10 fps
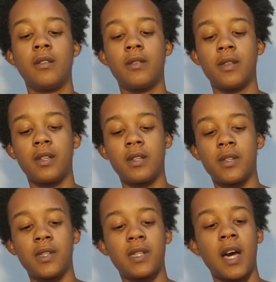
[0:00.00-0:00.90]
the
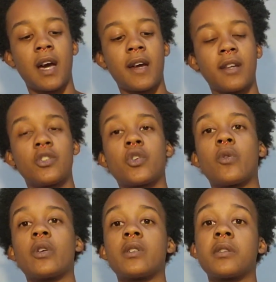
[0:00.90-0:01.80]
side
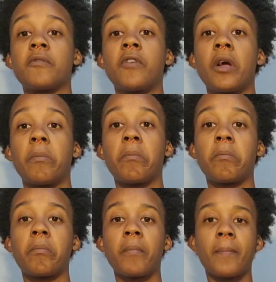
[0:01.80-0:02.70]
towards the front.
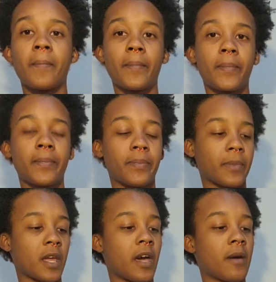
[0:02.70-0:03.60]

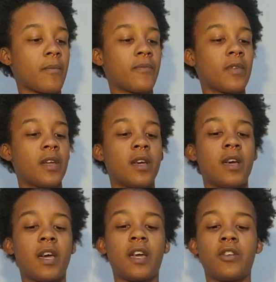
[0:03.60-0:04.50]
Okay?
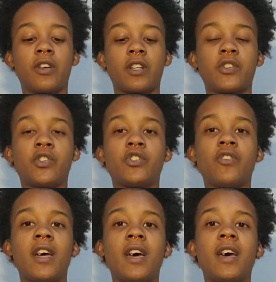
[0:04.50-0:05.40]
And you're going to
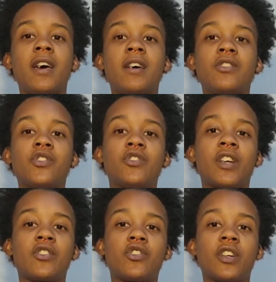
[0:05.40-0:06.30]
stretch
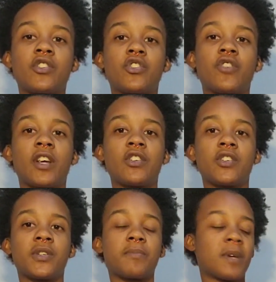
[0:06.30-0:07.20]

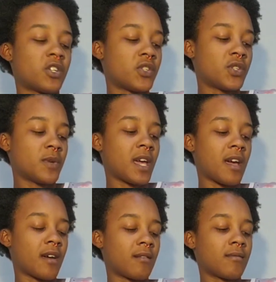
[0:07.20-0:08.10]
as much as you
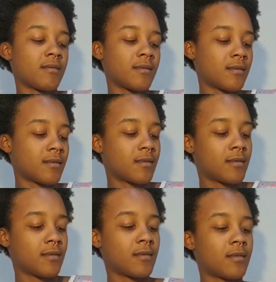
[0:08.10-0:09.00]
can.
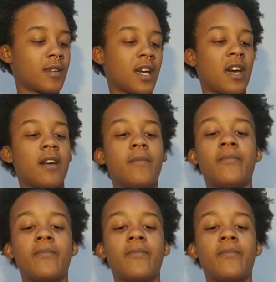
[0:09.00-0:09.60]
Okay?